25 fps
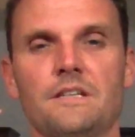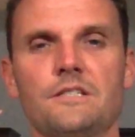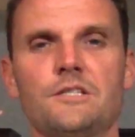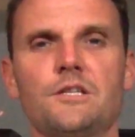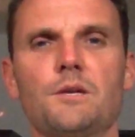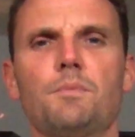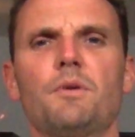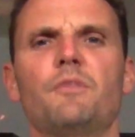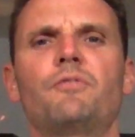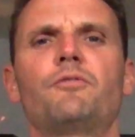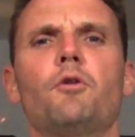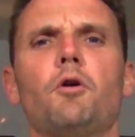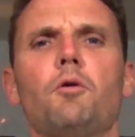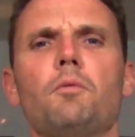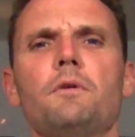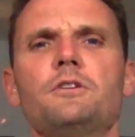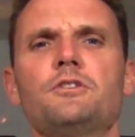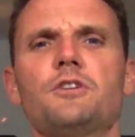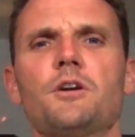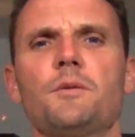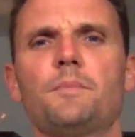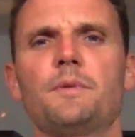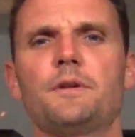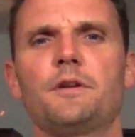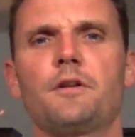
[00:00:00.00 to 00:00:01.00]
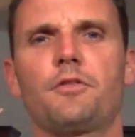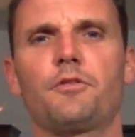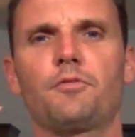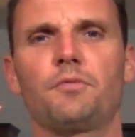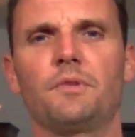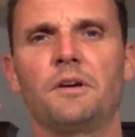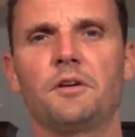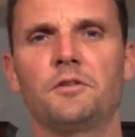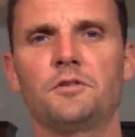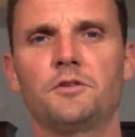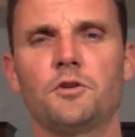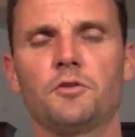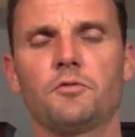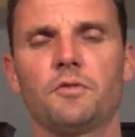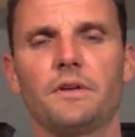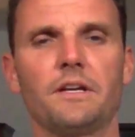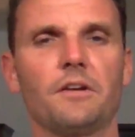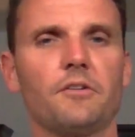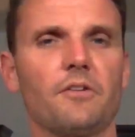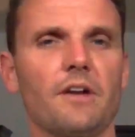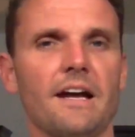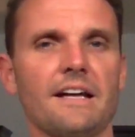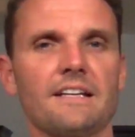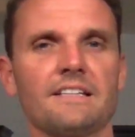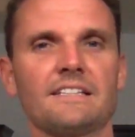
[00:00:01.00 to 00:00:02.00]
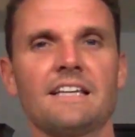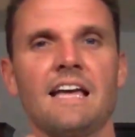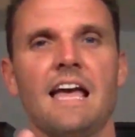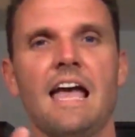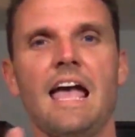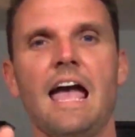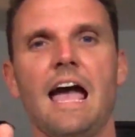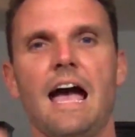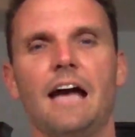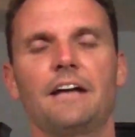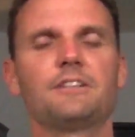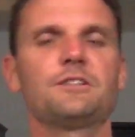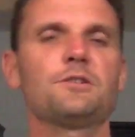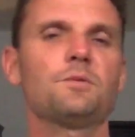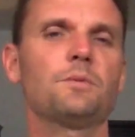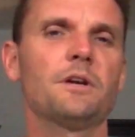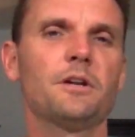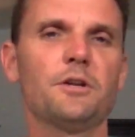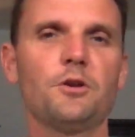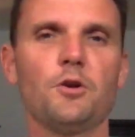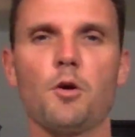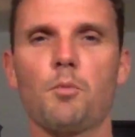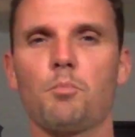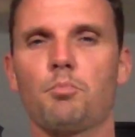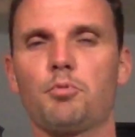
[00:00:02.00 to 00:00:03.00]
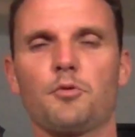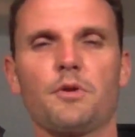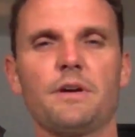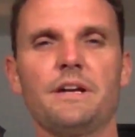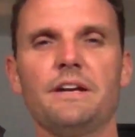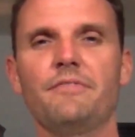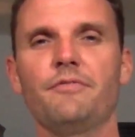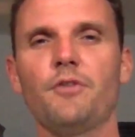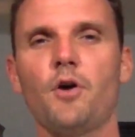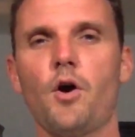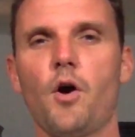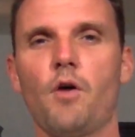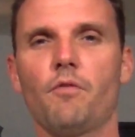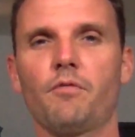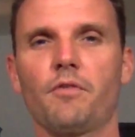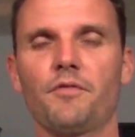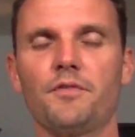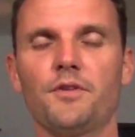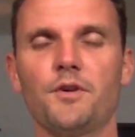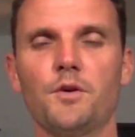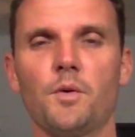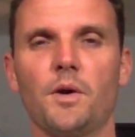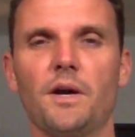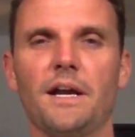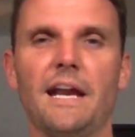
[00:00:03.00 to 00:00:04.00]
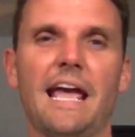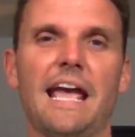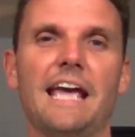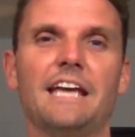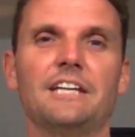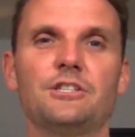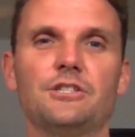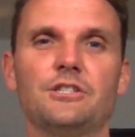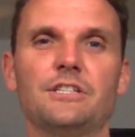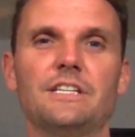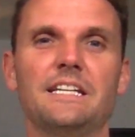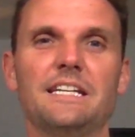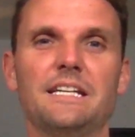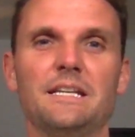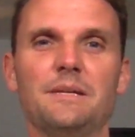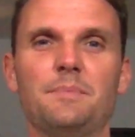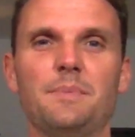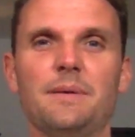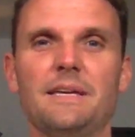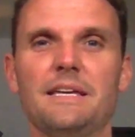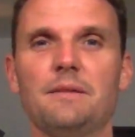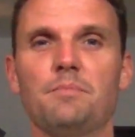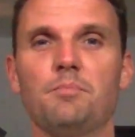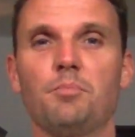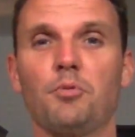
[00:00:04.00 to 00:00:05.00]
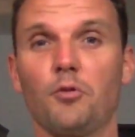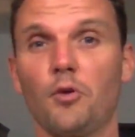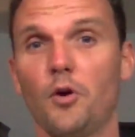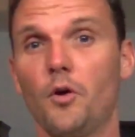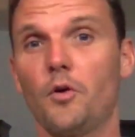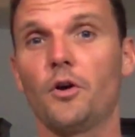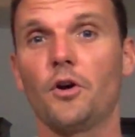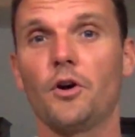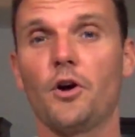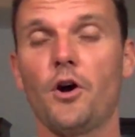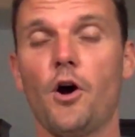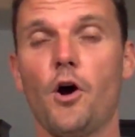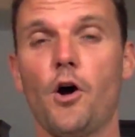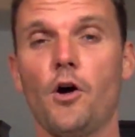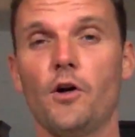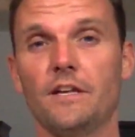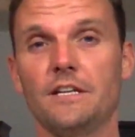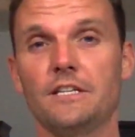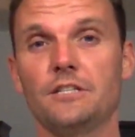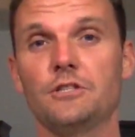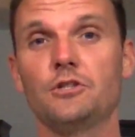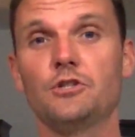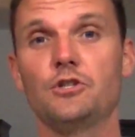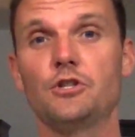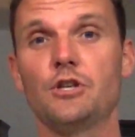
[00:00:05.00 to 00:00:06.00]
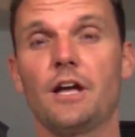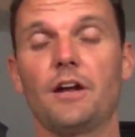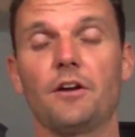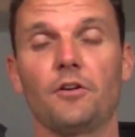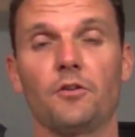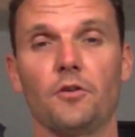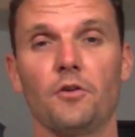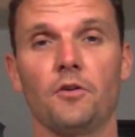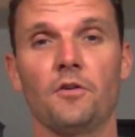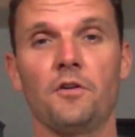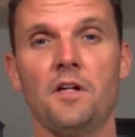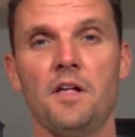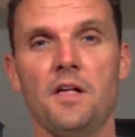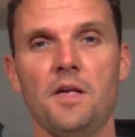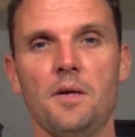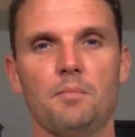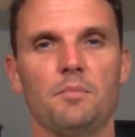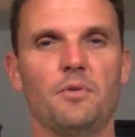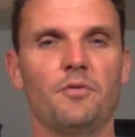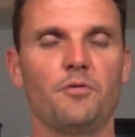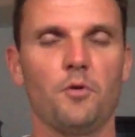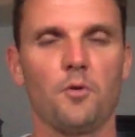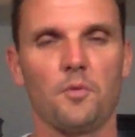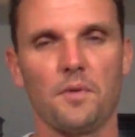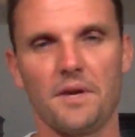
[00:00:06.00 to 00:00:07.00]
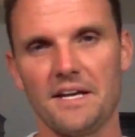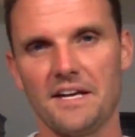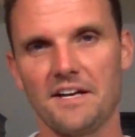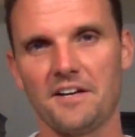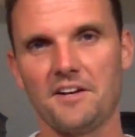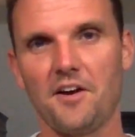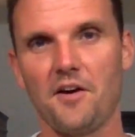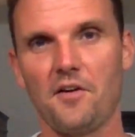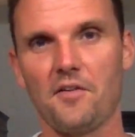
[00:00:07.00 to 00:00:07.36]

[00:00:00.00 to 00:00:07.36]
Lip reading: So before we jump into 302 redirects, I just want to do a brief overview on HTTP protocol in general before we get